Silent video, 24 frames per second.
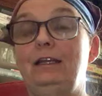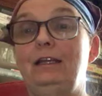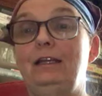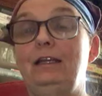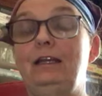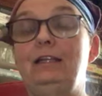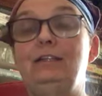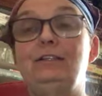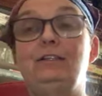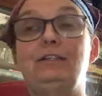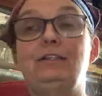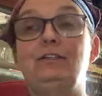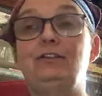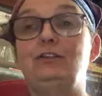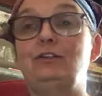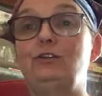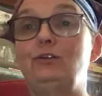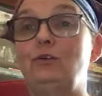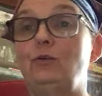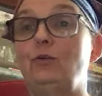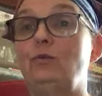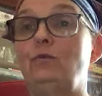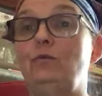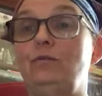It's
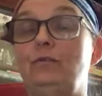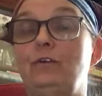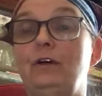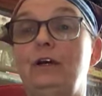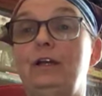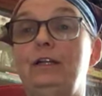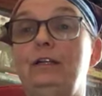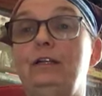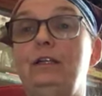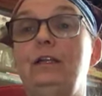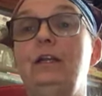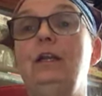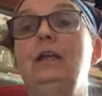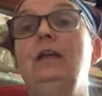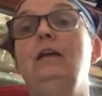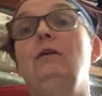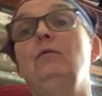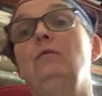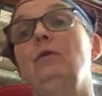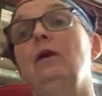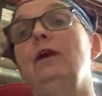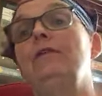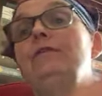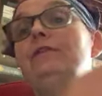so fun.
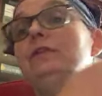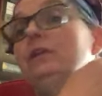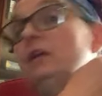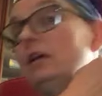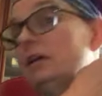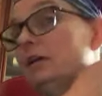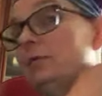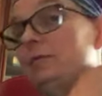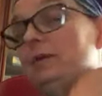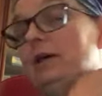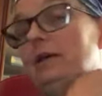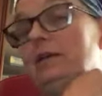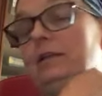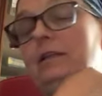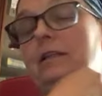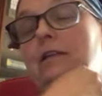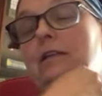We'll have to talk about